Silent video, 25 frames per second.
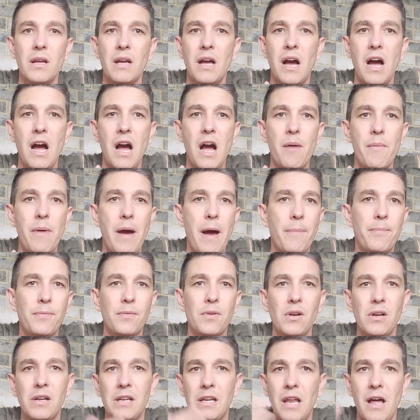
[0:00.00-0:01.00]
Um,
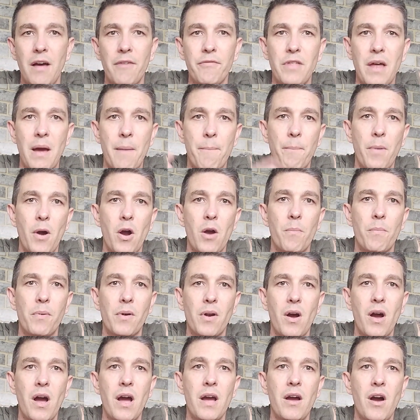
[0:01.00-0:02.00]
absolutely loved that boat, but
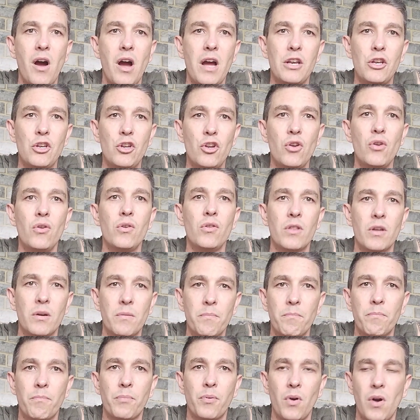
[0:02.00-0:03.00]
I, I knew
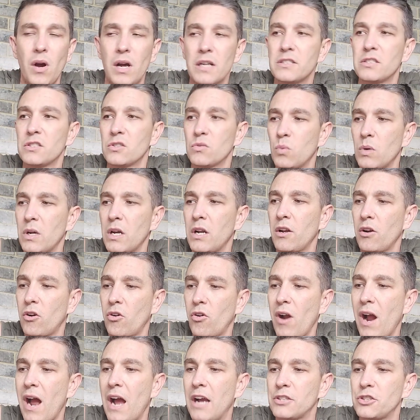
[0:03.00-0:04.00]
that prices were going to
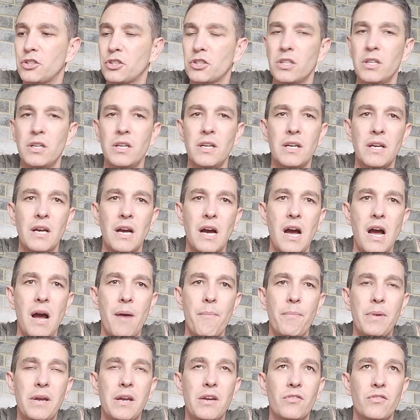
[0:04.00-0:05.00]
crash
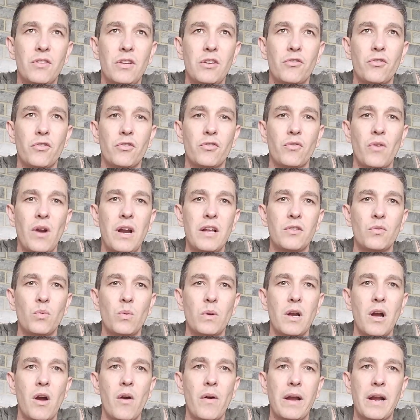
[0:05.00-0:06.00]
um, because interest rates were
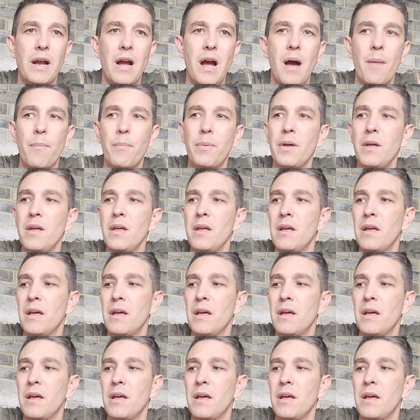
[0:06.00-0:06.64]
going up.